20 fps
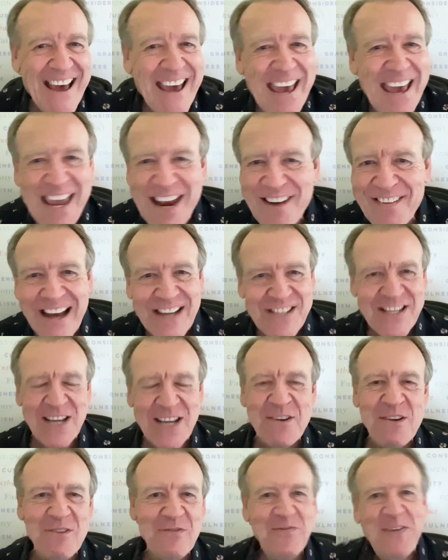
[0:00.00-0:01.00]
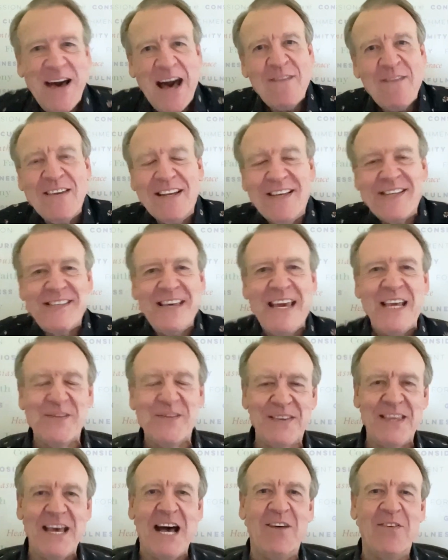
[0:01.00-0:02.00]
you're actually doing fabulous things
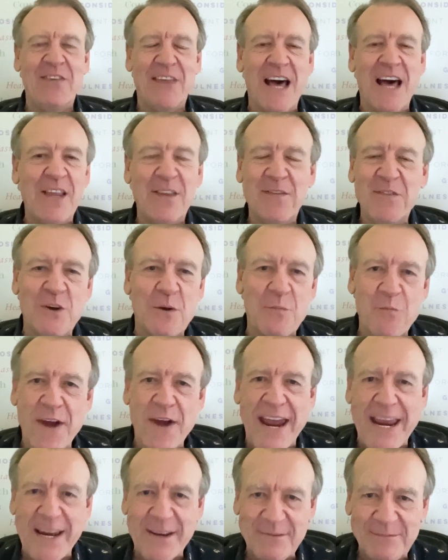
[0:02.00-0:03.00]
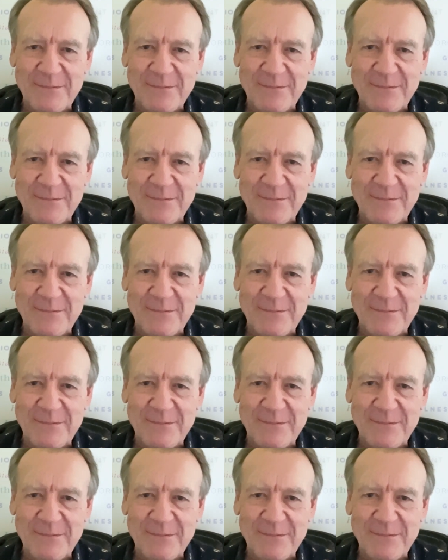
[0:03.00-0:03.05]
for the health of your brain.